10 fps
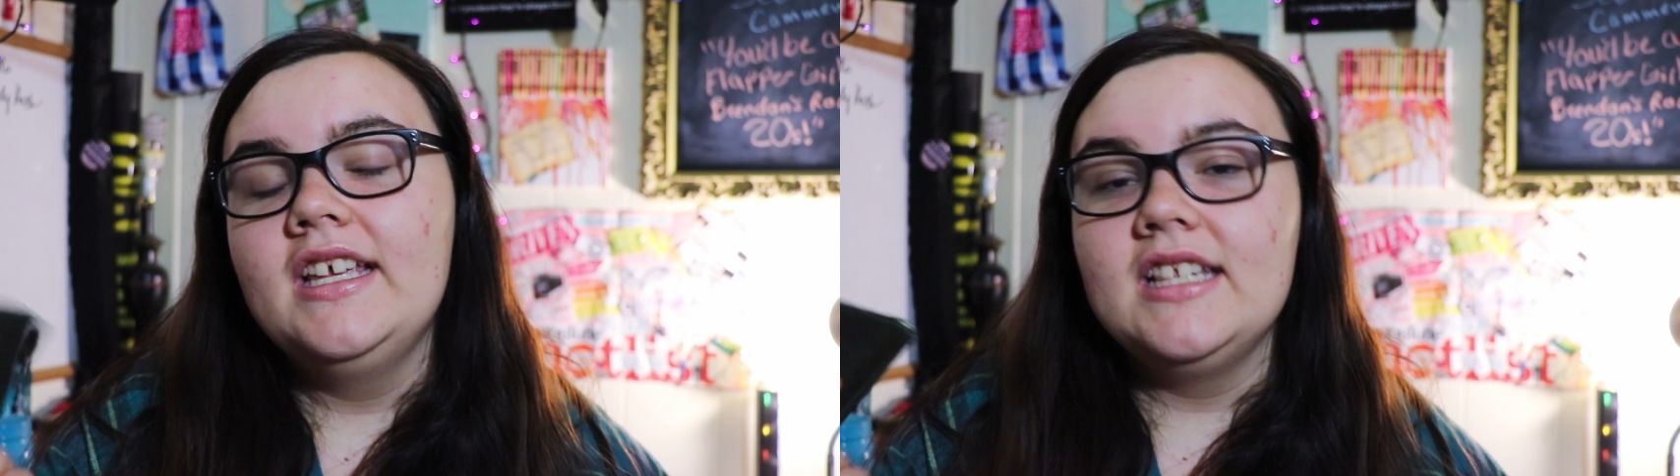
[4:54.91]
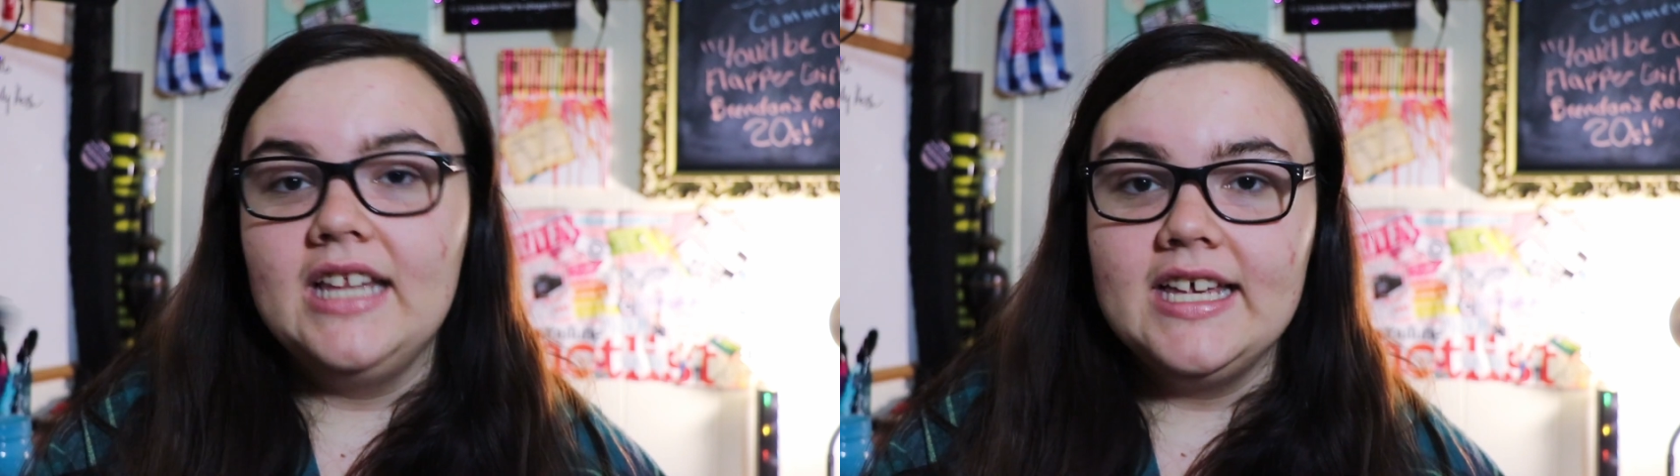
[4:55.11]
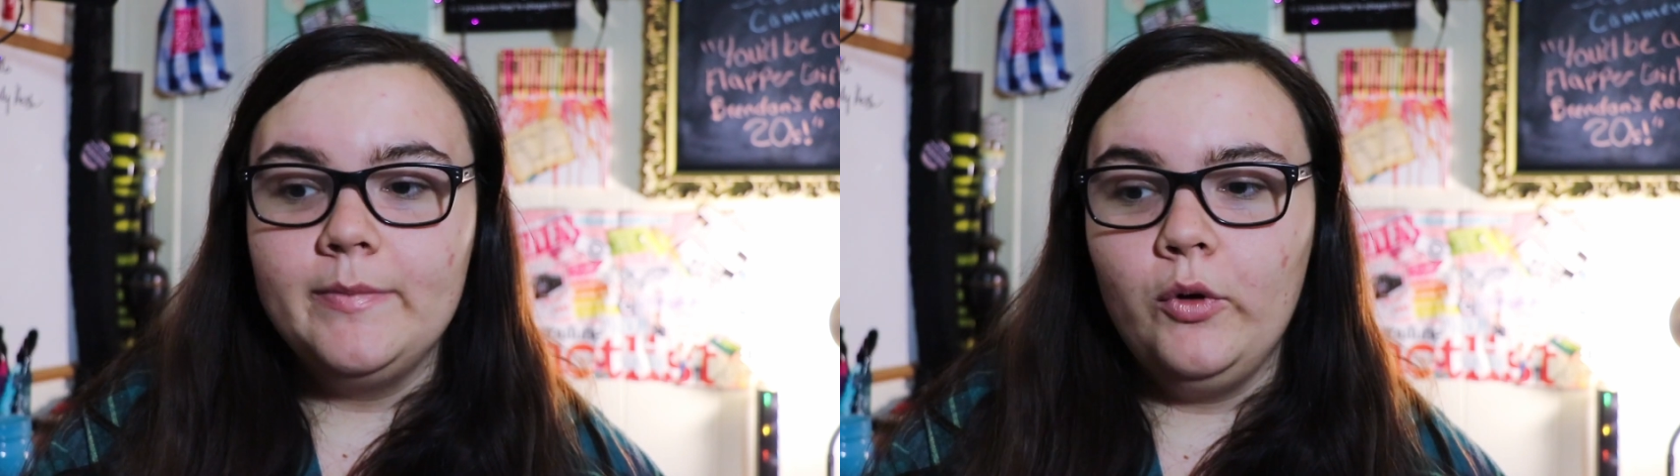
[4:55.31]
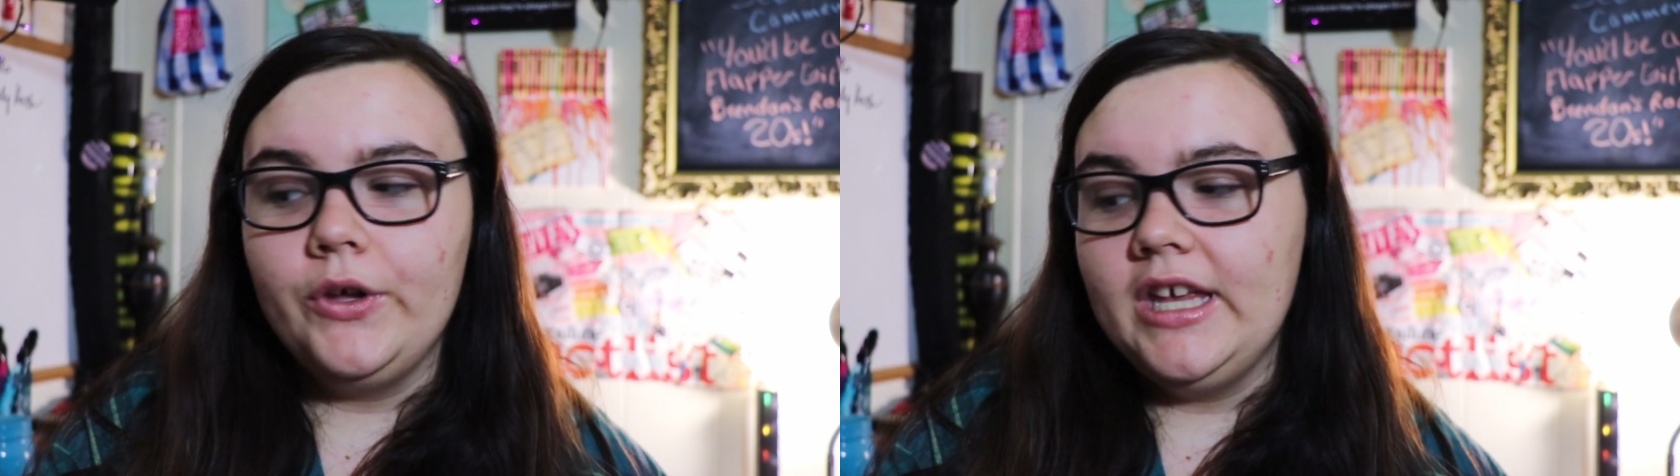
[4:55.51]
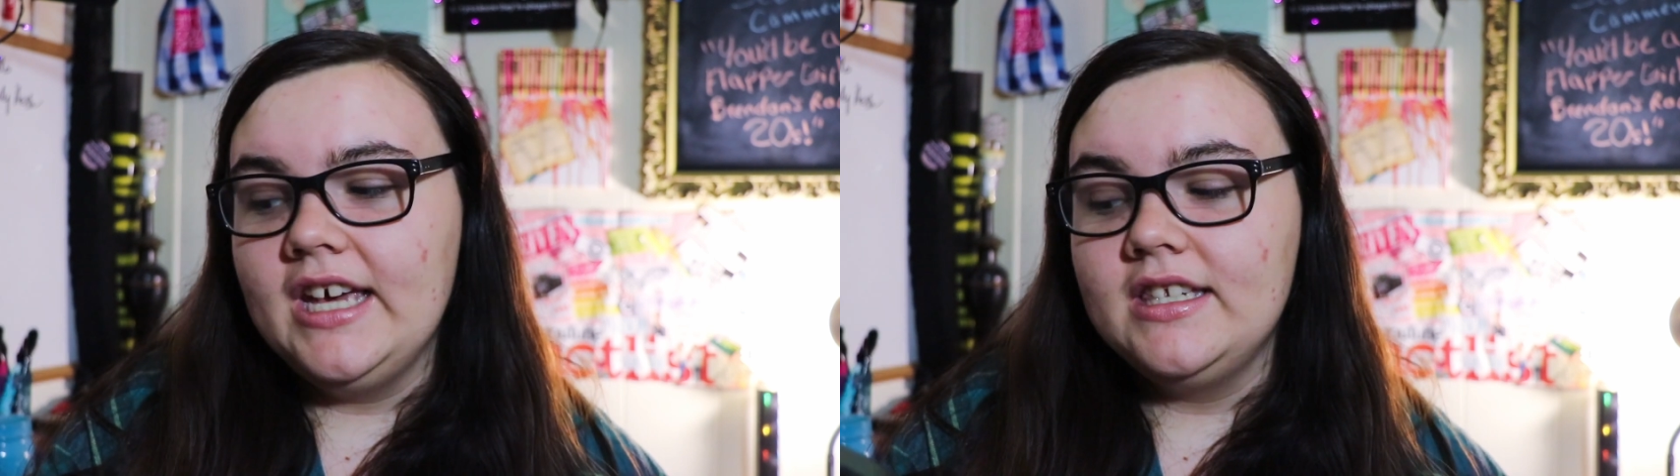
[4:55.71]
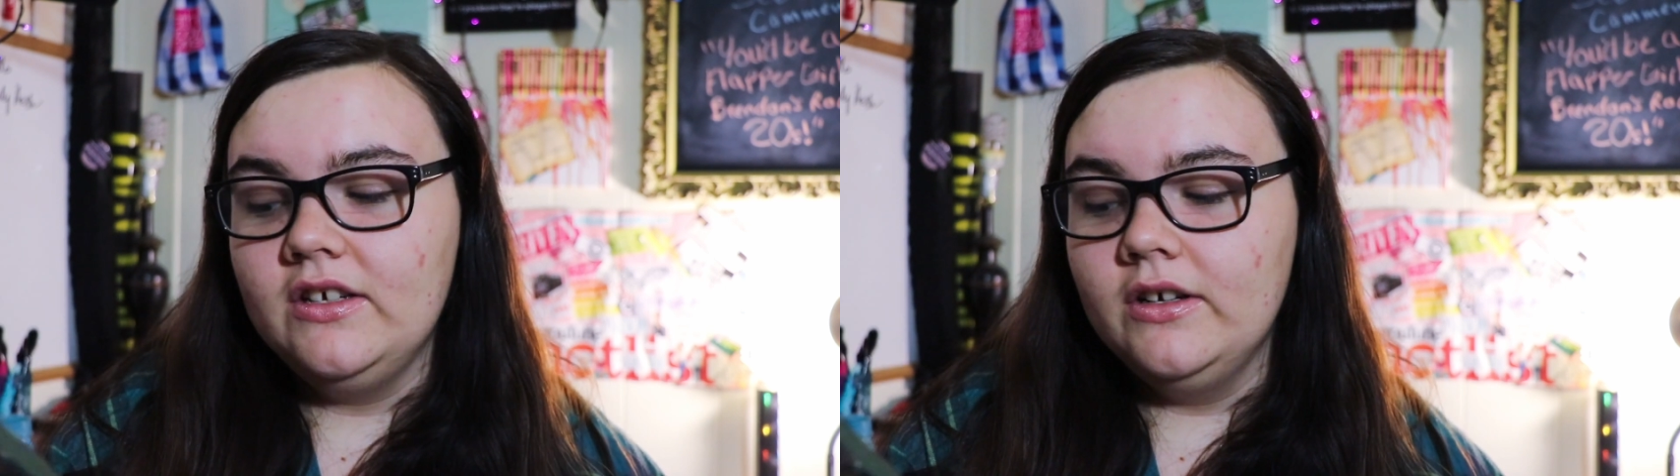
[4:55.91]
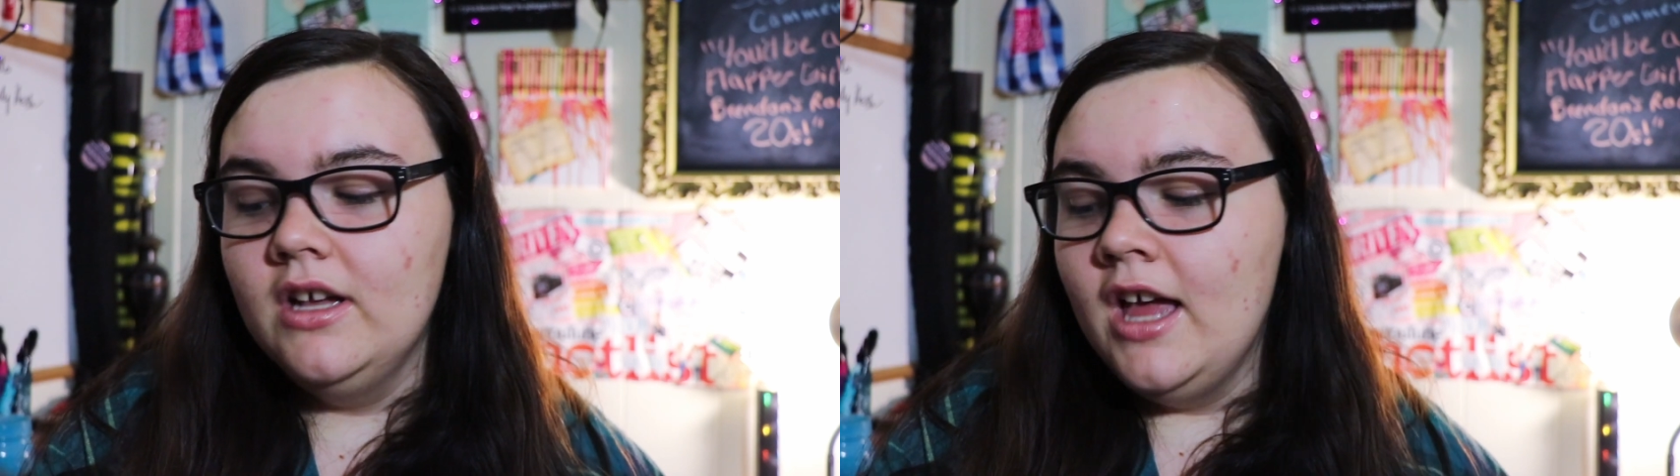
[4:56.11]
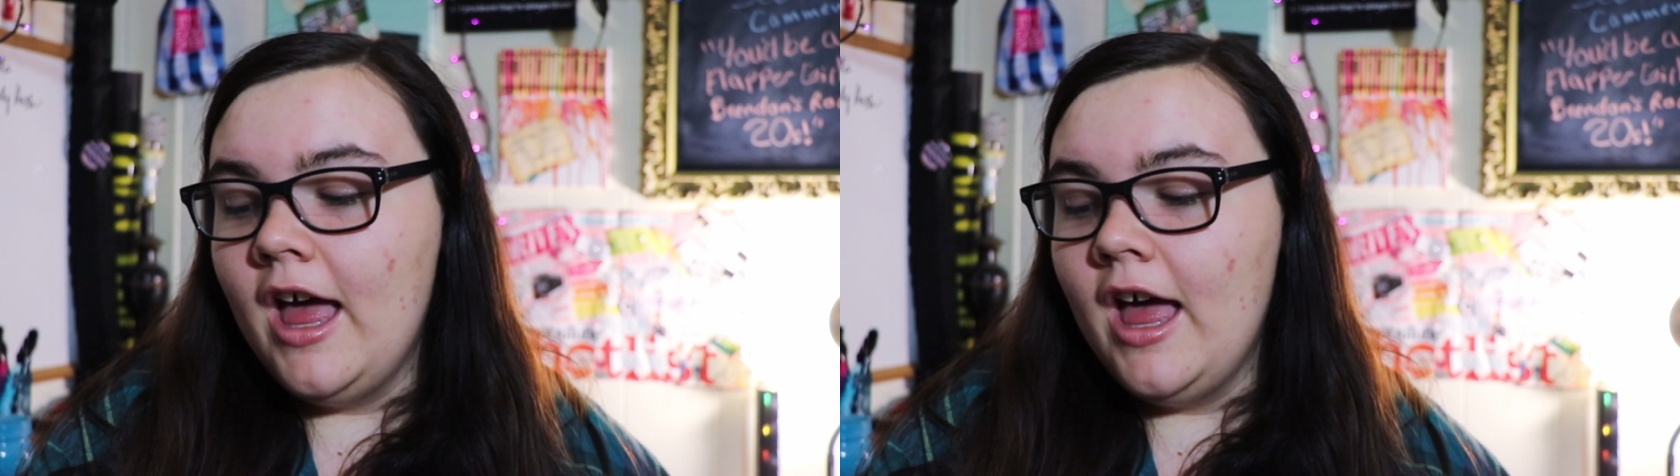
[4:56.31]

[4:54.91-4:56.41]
It's less bulky. I still